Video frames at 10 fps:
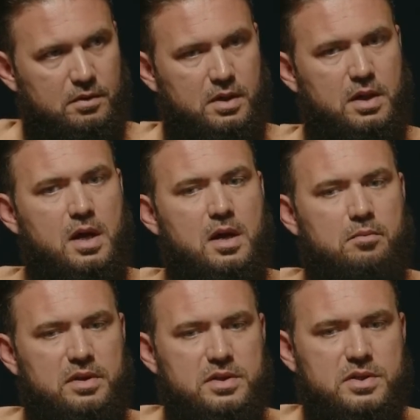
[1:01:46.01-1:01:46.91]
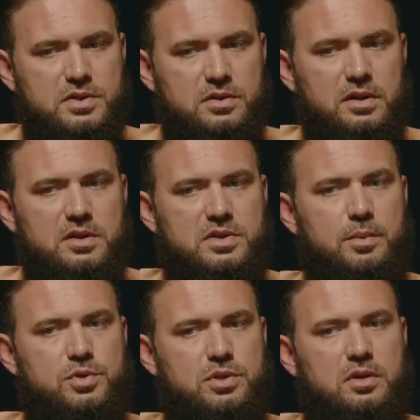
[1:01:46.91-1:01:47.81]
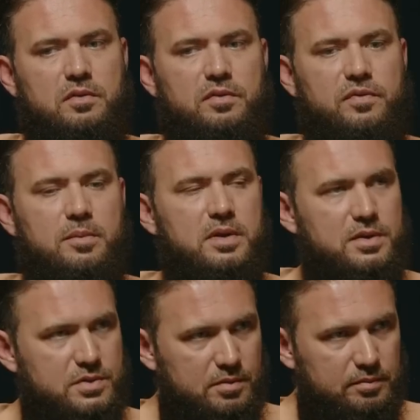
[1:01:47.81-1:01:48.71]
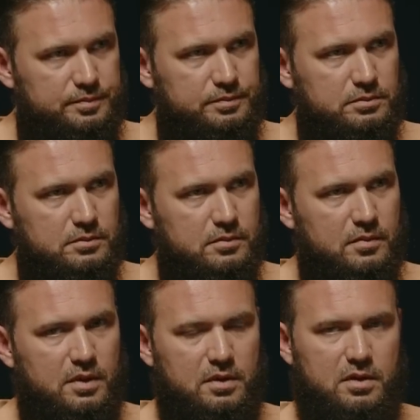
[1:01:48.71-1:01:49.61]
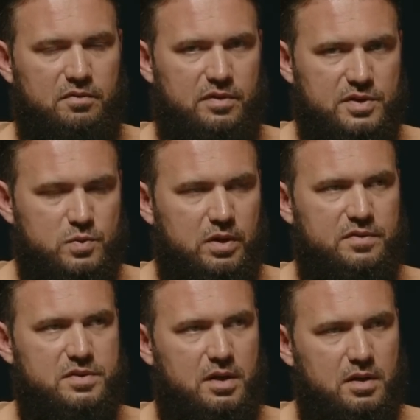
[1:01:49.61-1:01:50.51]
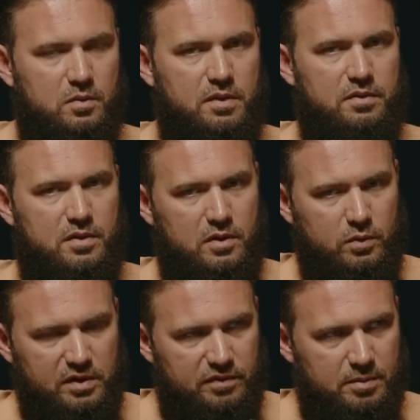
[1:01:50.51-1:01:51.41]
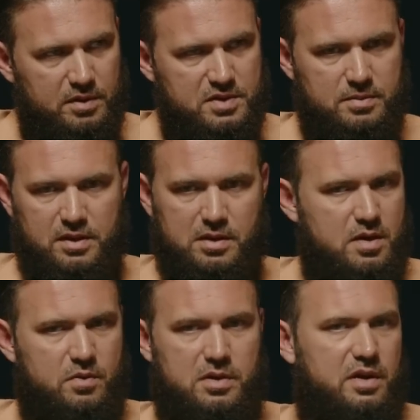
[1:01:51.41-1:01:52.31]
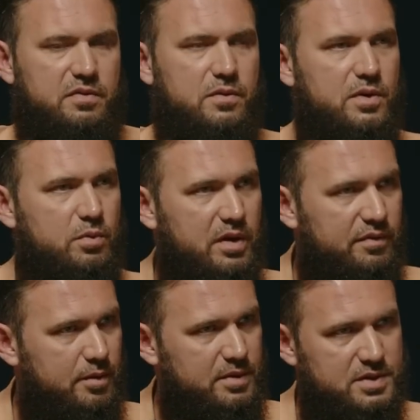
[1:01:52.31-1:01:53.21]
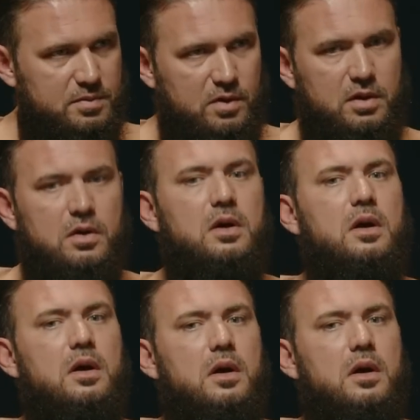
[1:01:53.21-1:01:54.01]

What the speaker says: Right? But this is the deception of feminism. First wave, second wave, third wave feminism. I think we're in like fourth wave feminism right now.